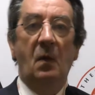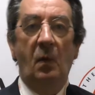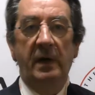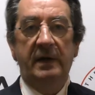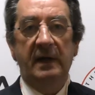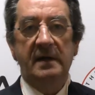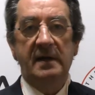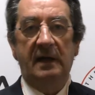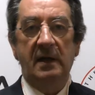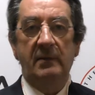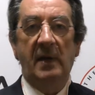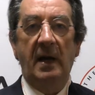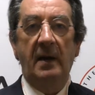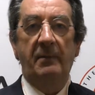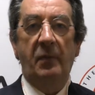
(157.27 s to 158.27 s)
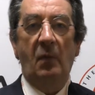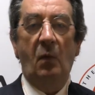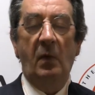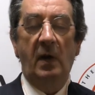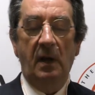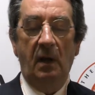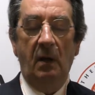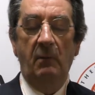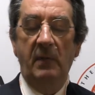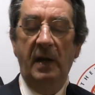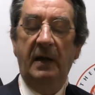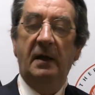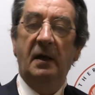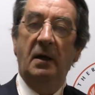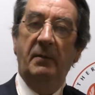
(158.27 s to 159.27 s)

with ezetimibe will make